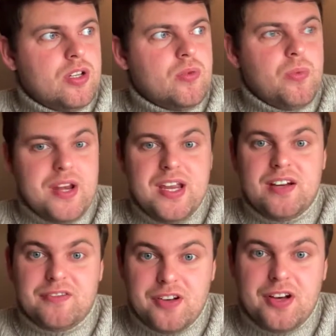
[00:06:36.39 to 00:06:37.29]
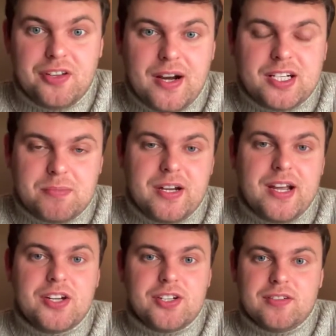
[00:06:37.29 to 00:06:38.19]
we need a further
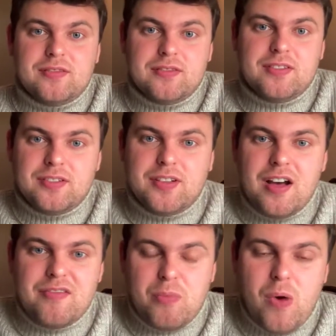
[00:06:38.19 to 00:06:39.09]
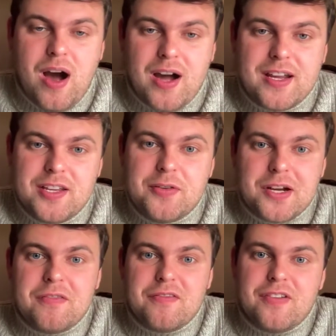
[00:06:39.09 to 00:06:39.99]
explanation of why you
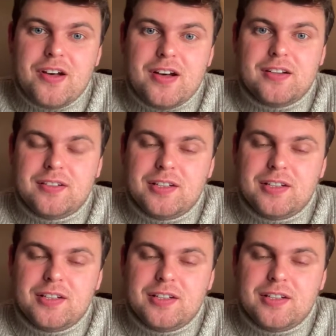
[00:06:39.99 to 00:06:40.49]
can infer